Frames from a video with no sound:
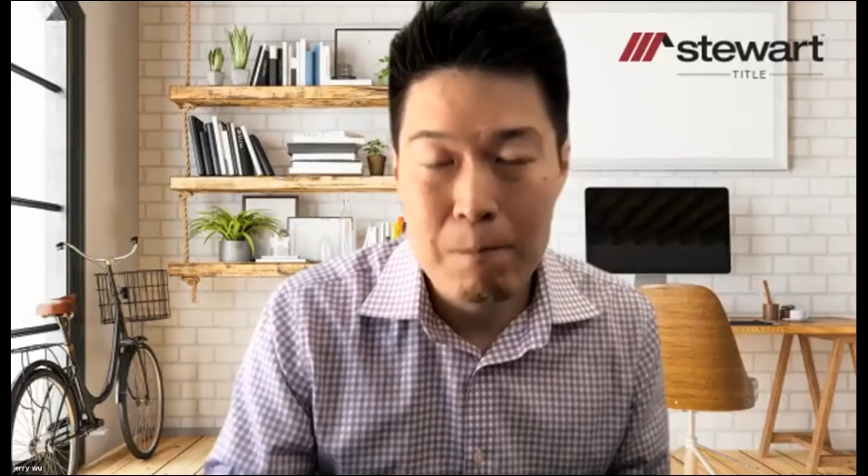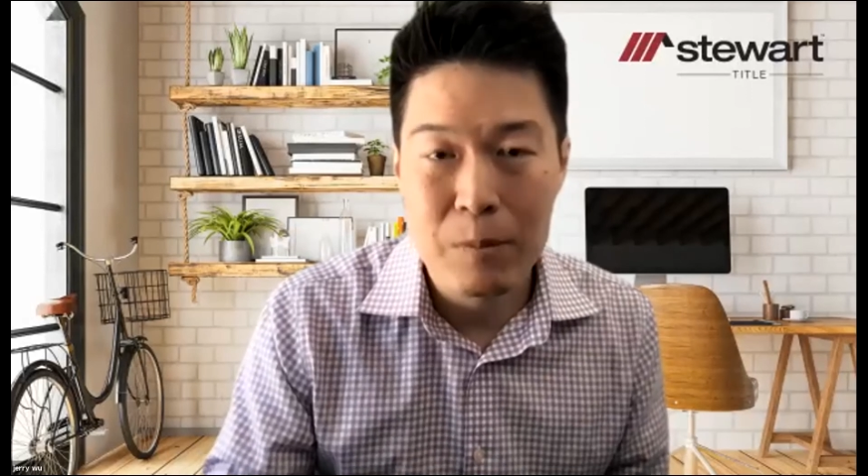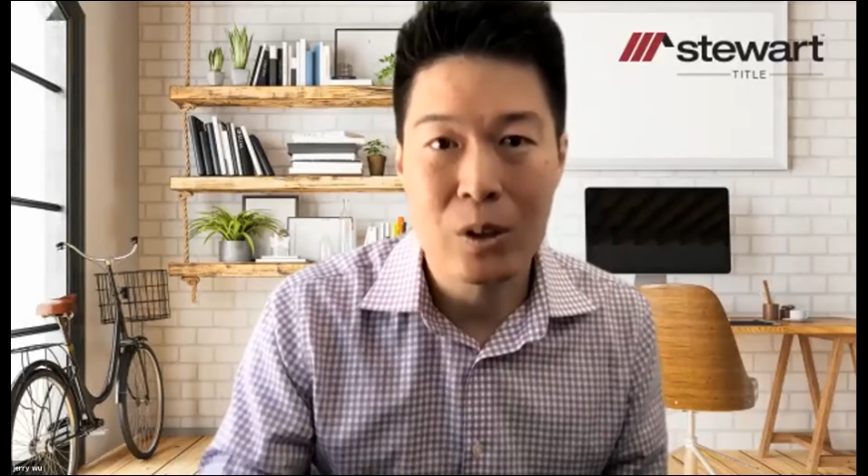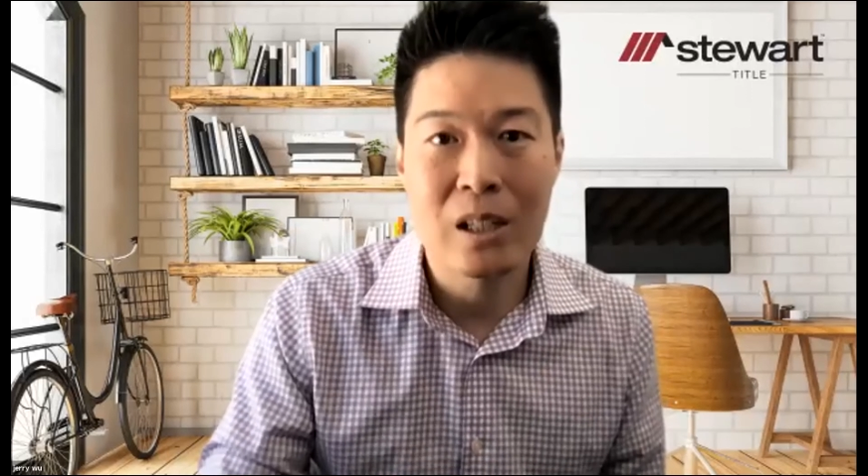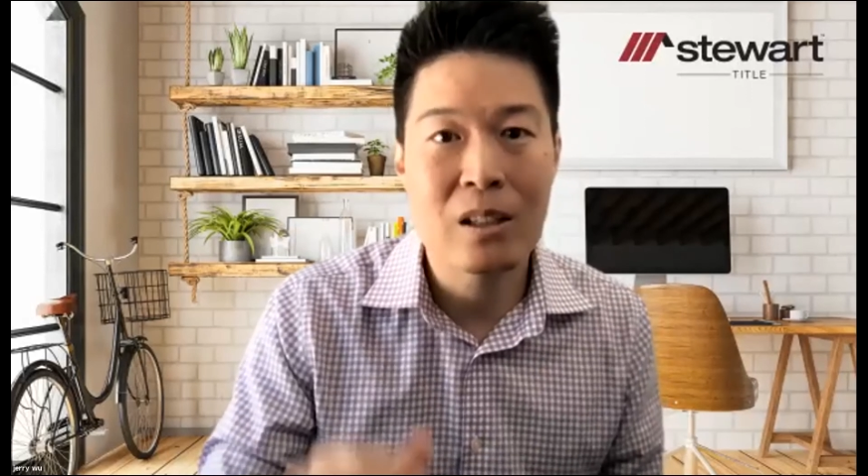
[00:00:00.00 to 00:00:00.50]

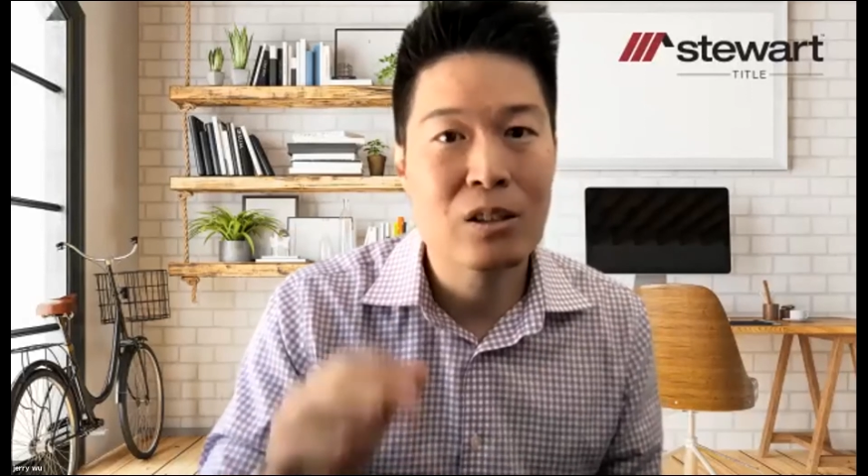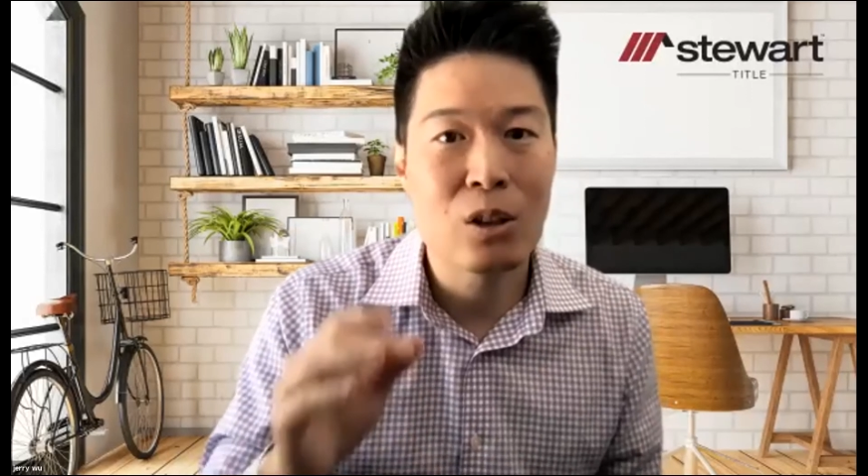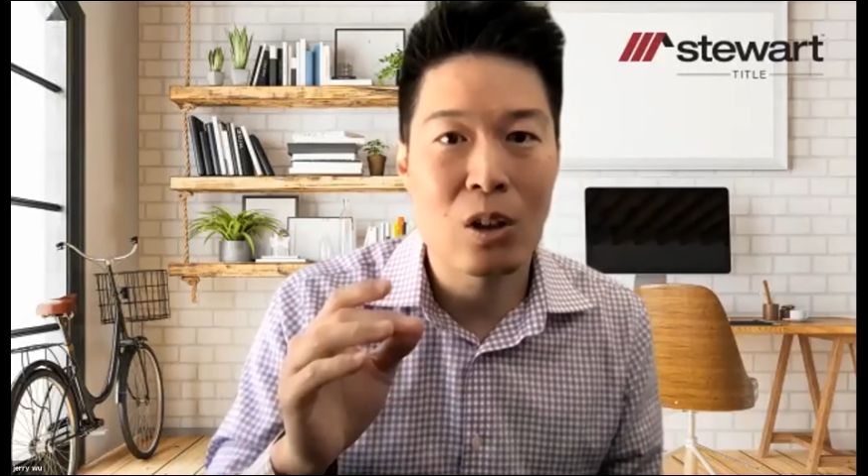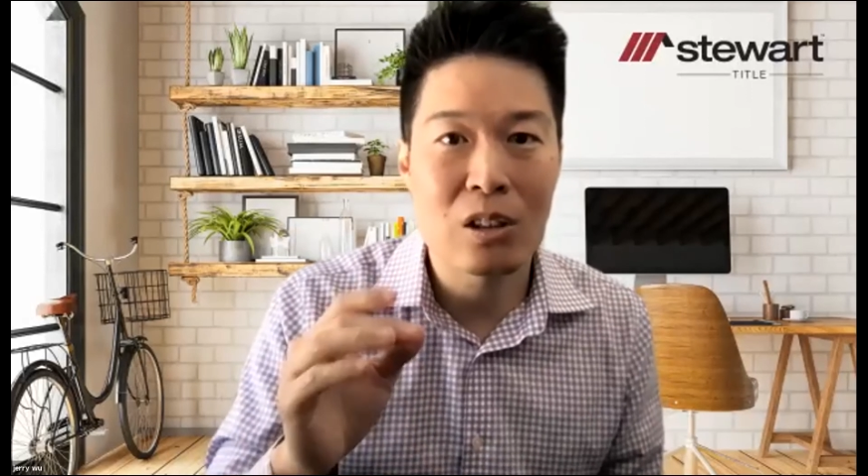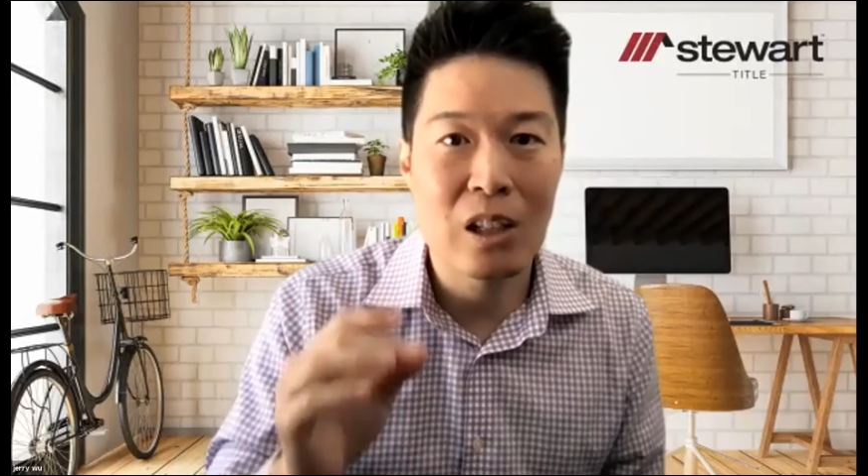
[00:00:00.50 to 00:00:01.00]
Okay, so
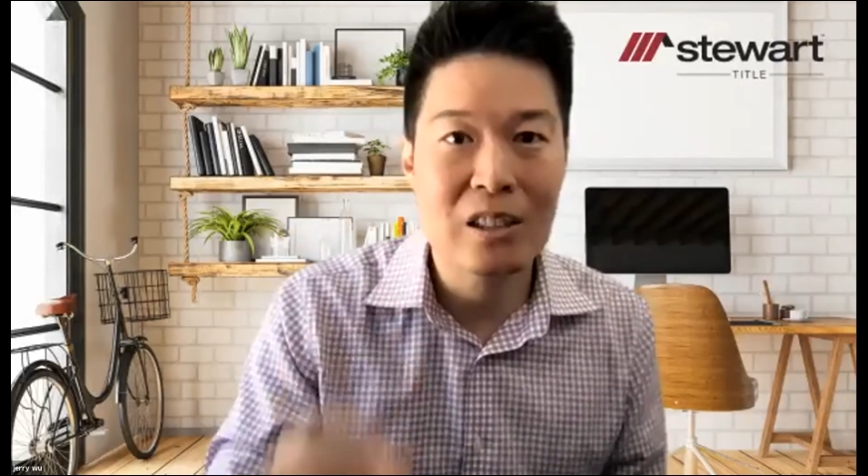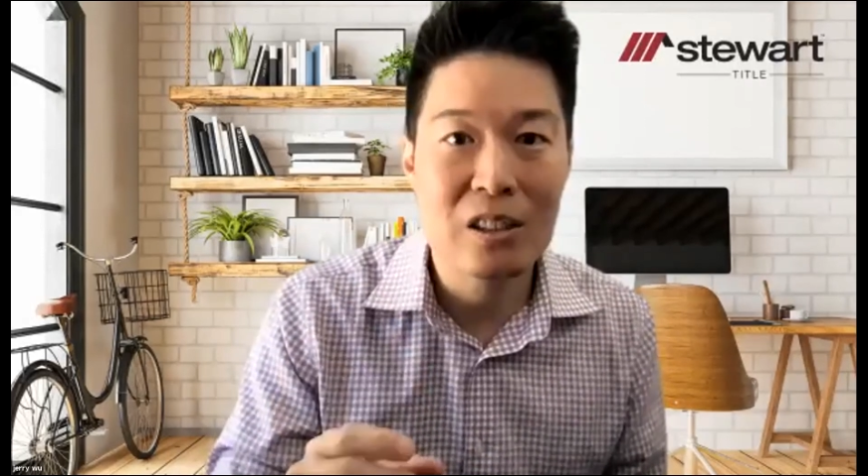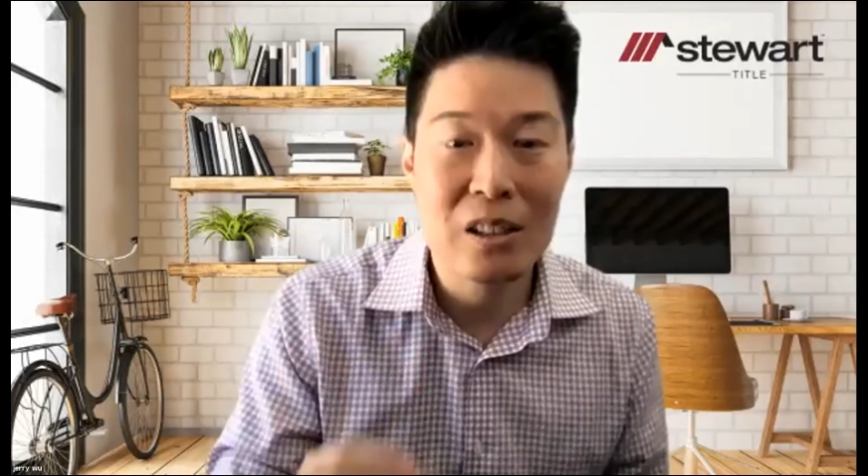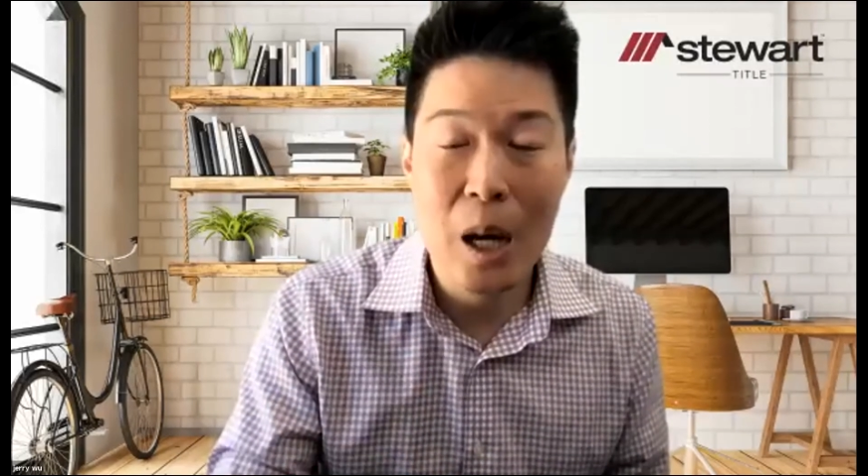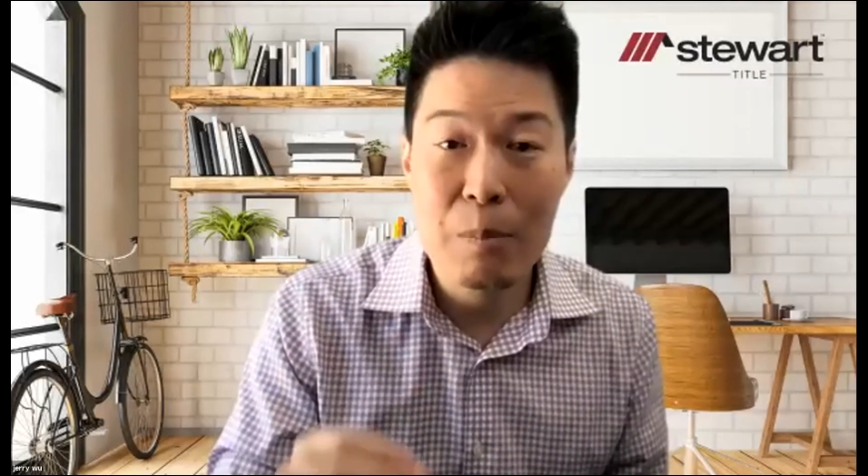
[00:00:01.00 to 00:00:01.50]
a lot of the
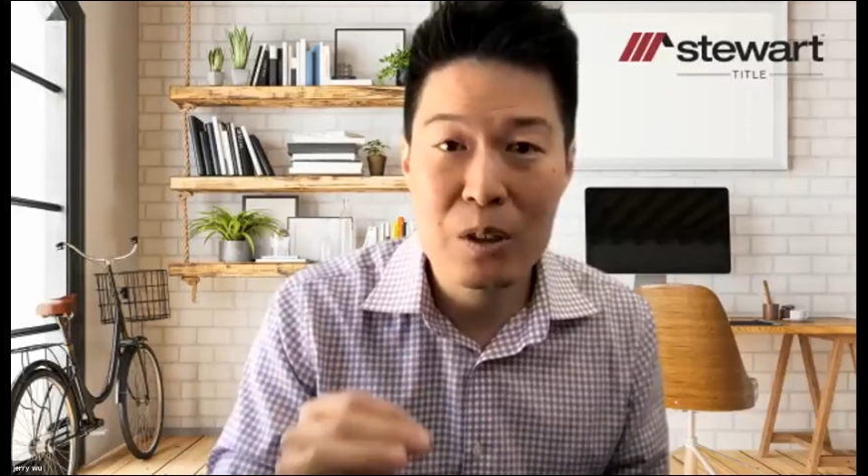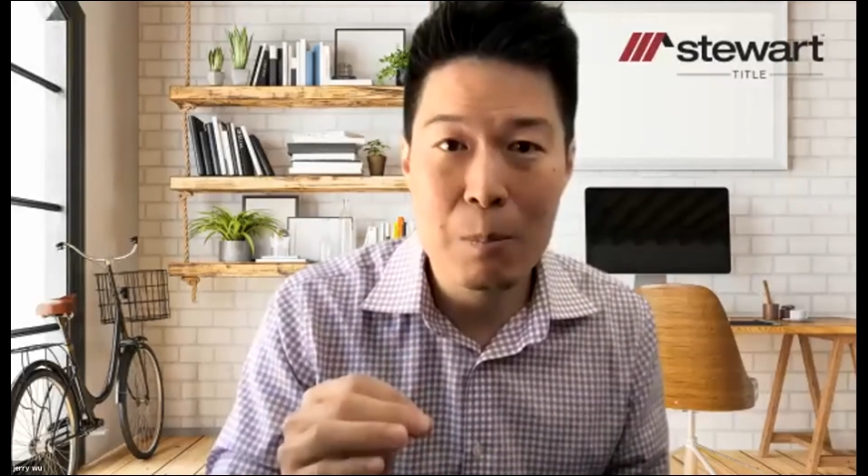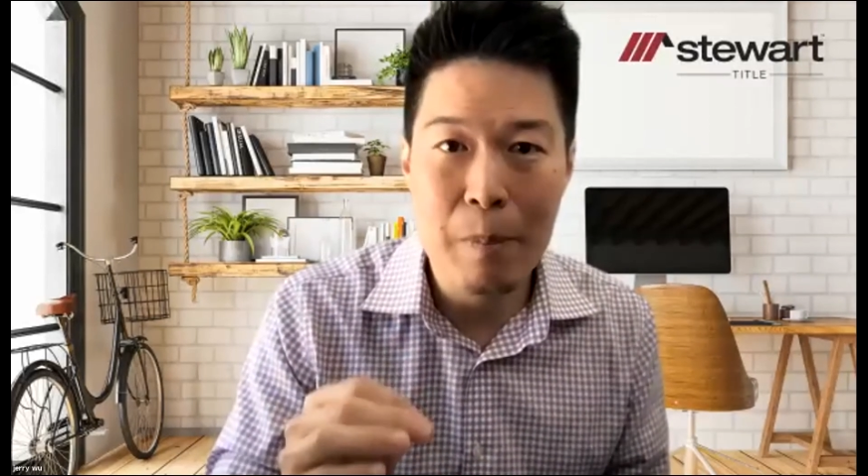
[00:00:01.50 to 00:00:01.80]
times the